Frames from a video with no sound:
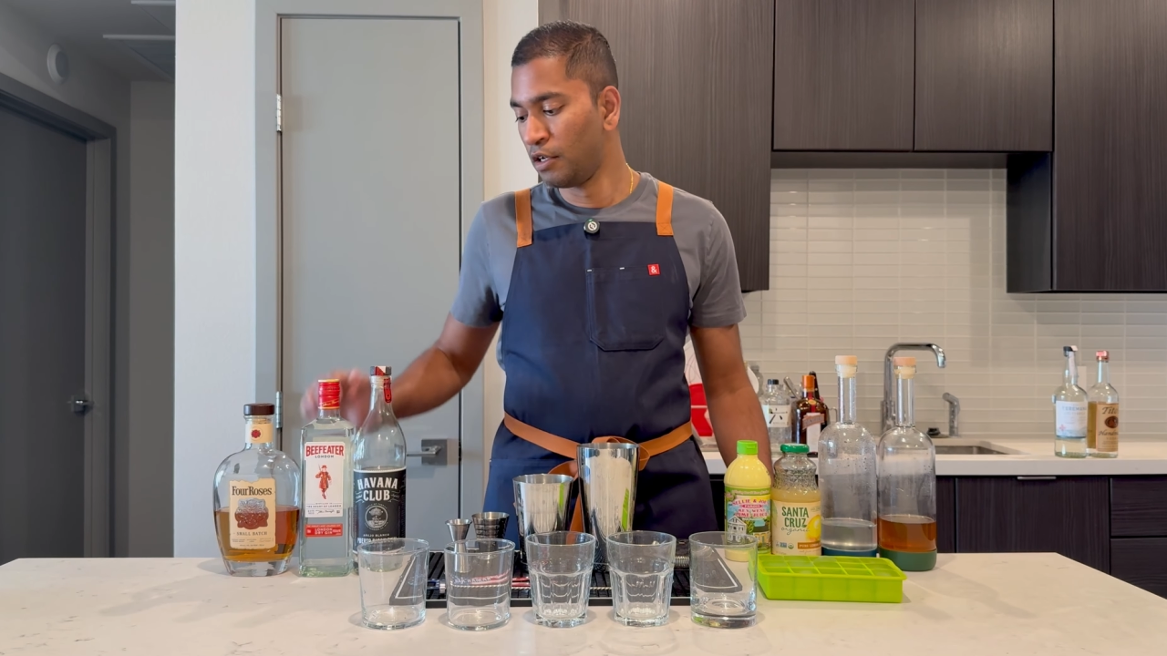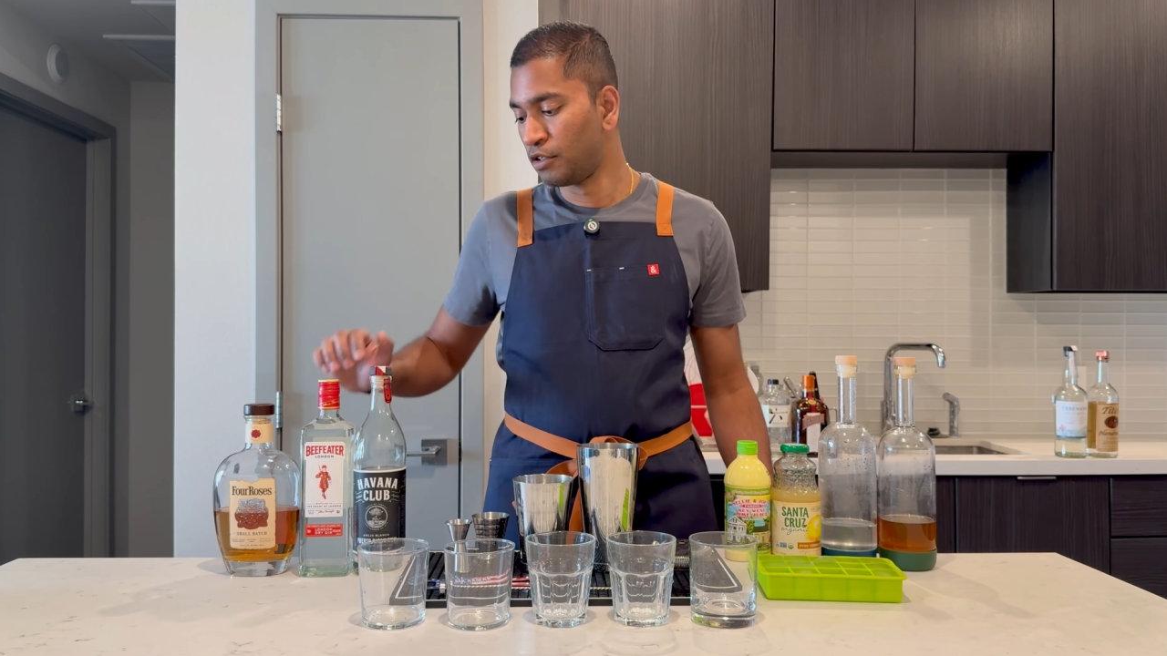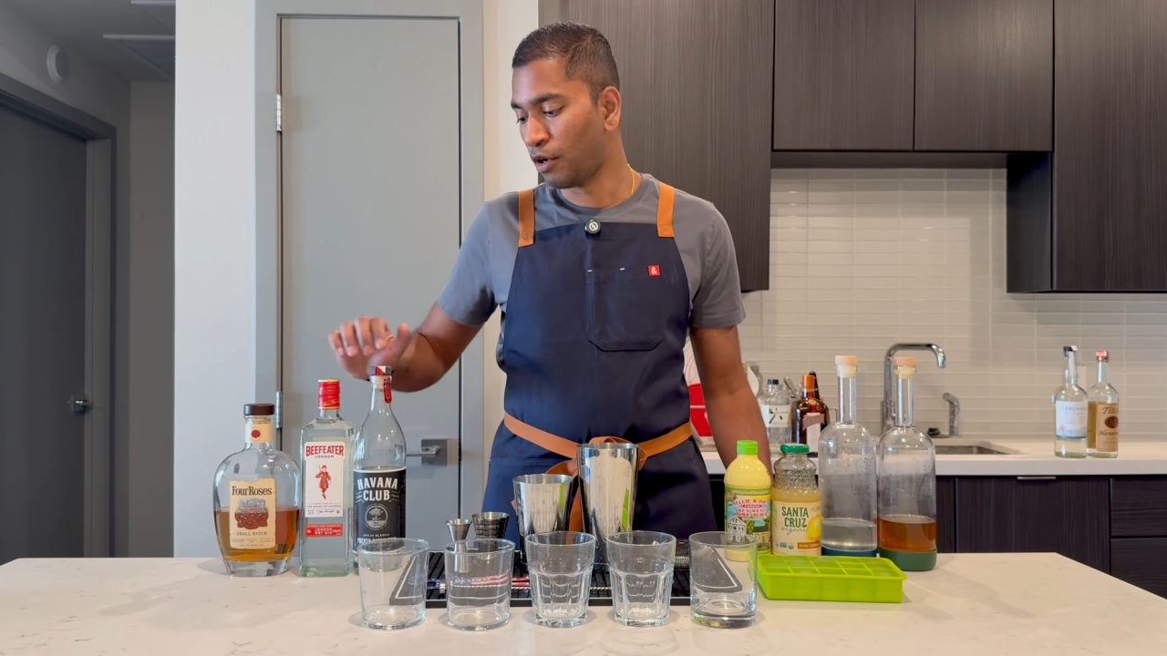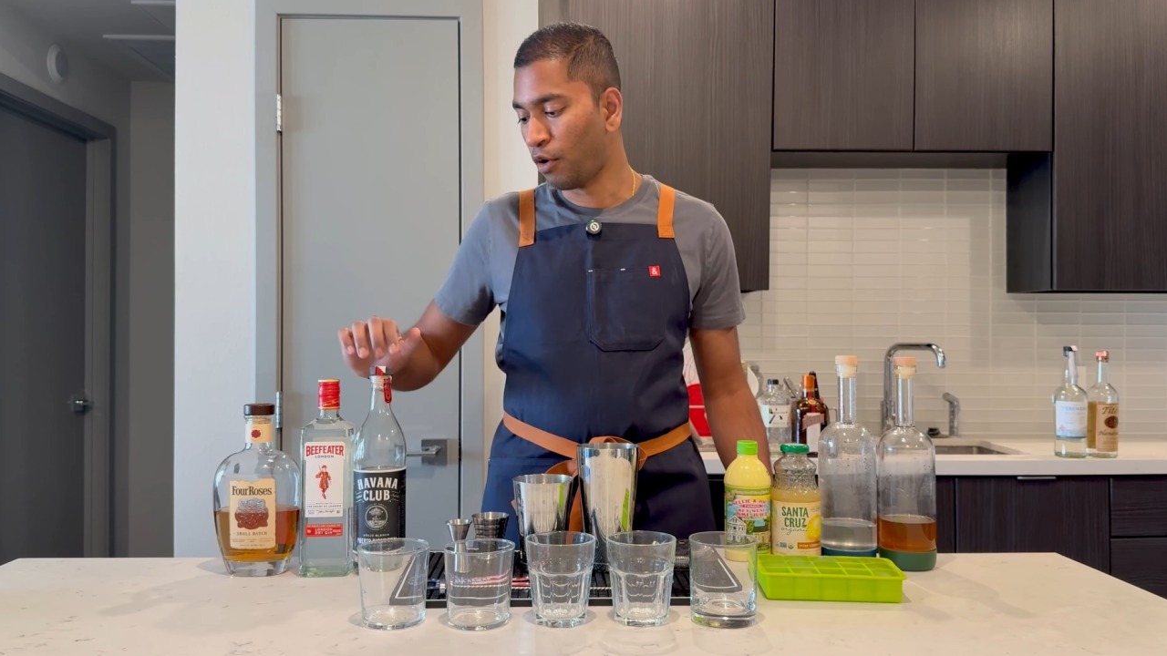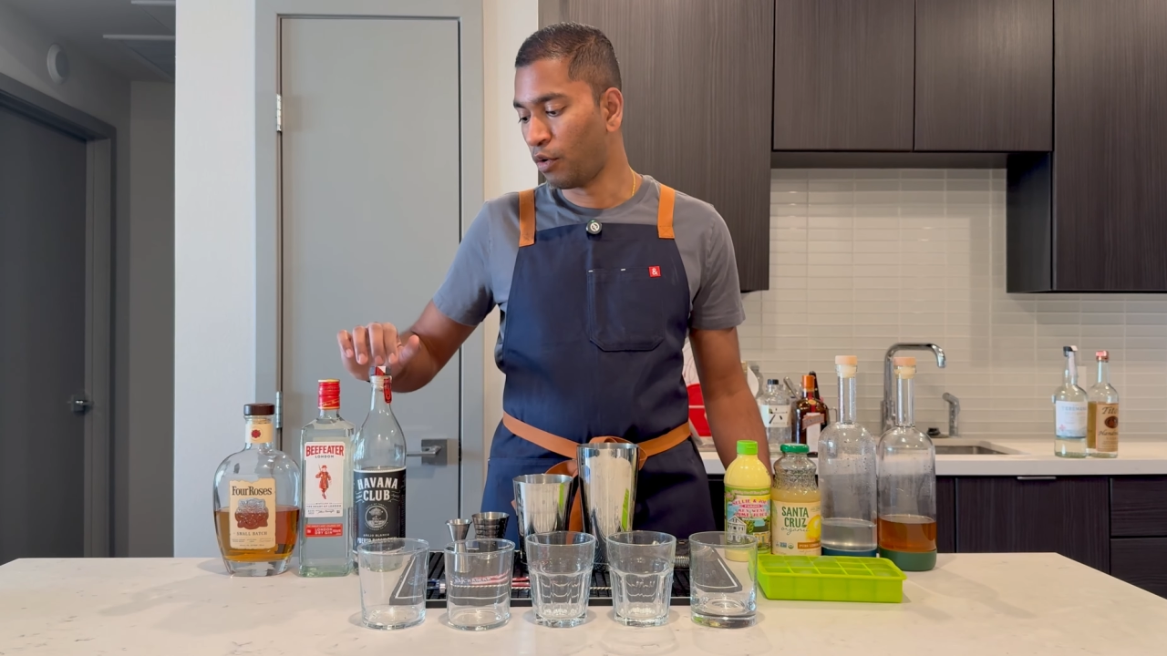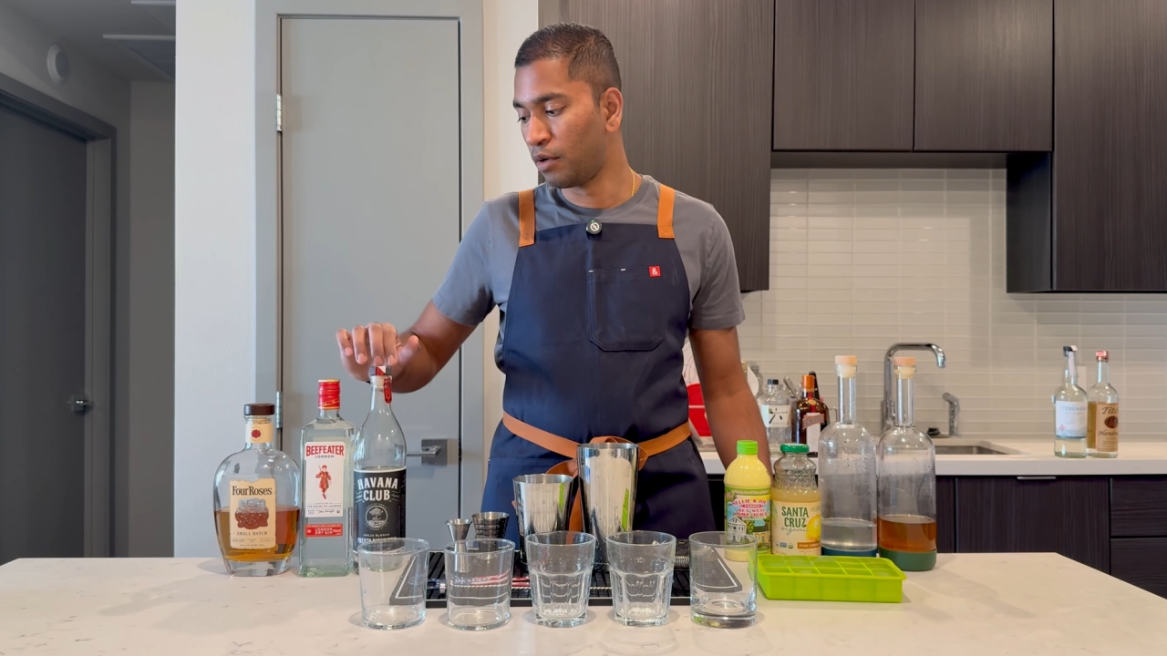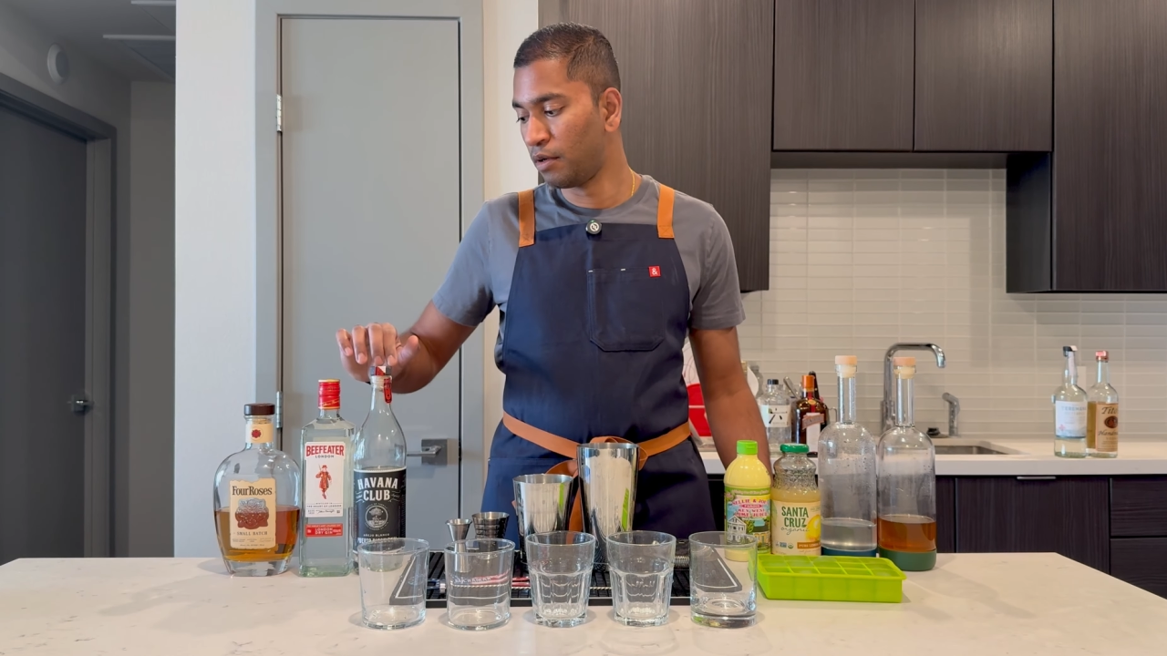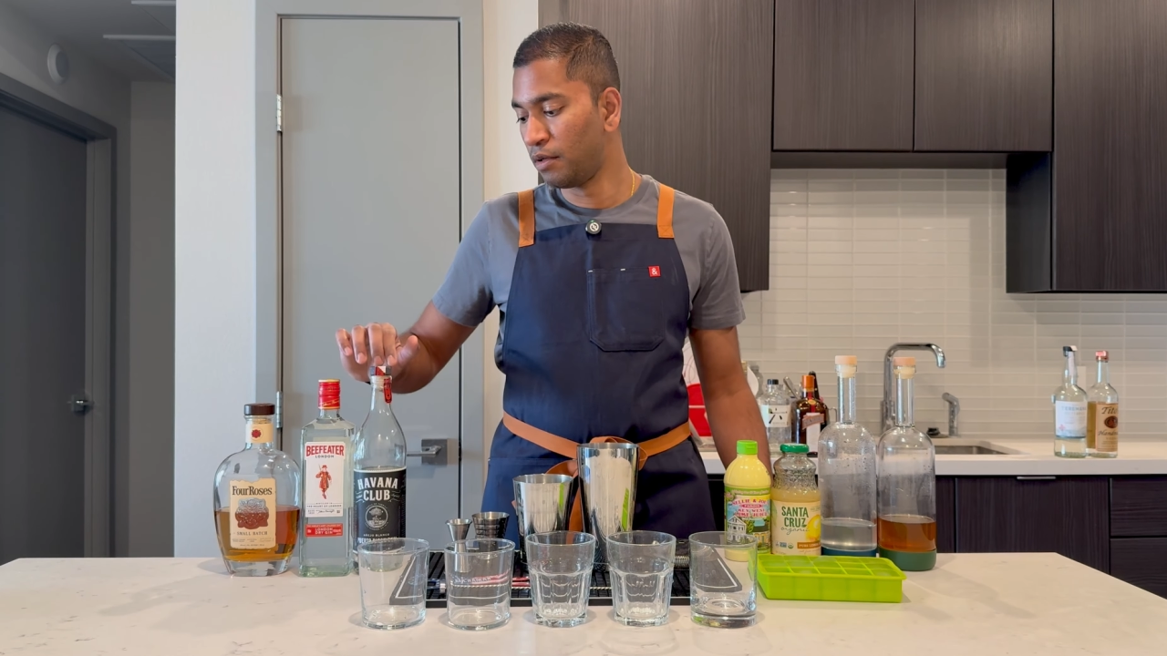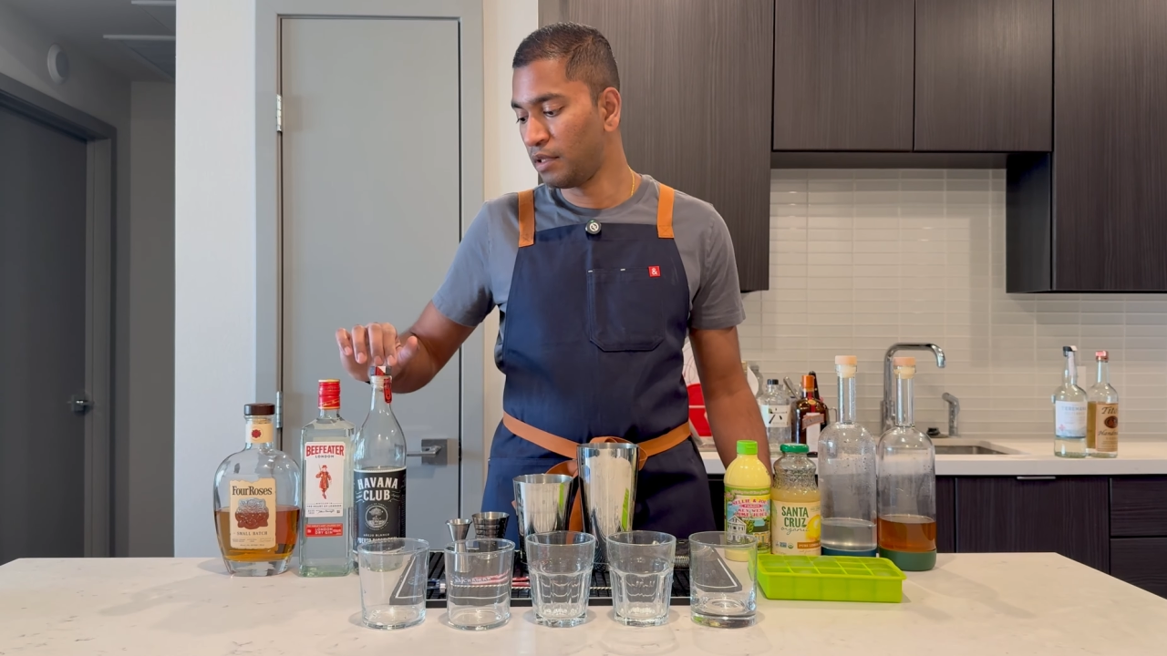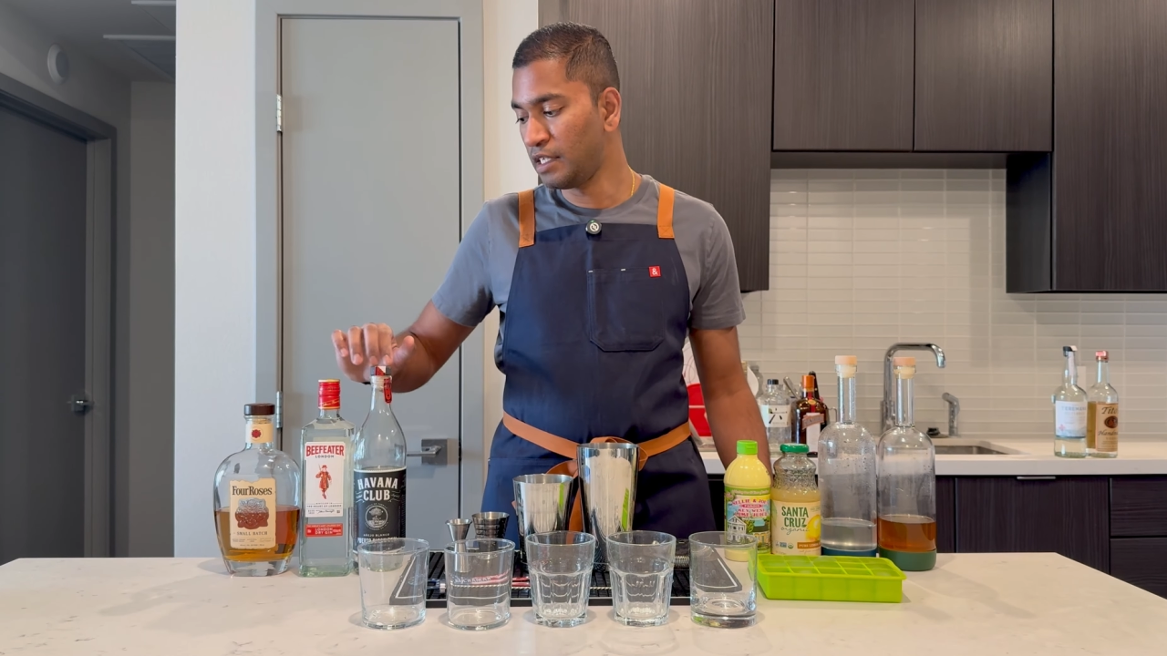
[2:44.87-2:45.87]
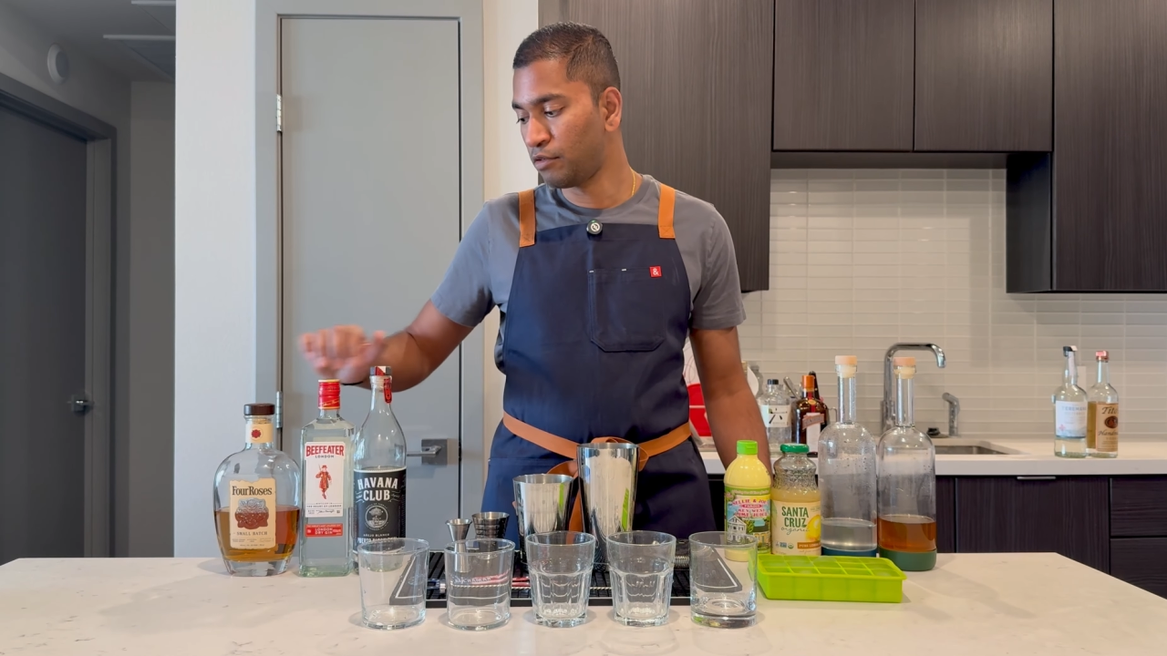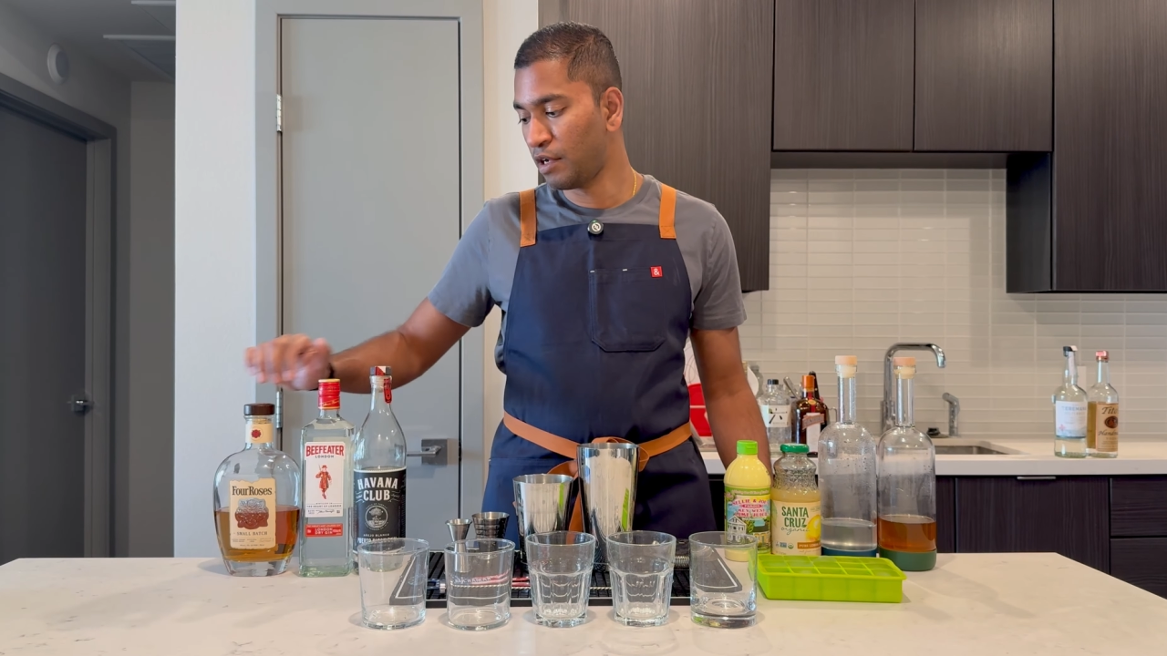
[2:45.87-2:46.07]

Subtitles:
So these